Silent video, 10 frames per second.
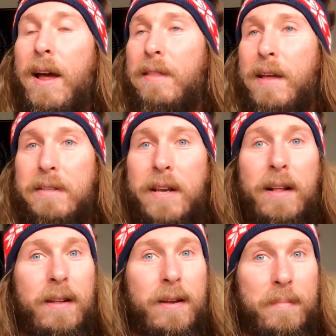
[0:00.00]
and they
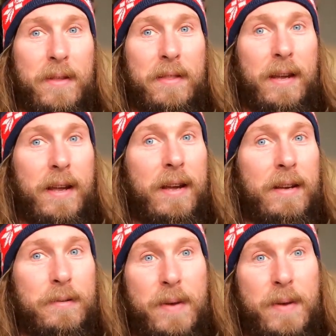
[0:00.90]
tell him that the king's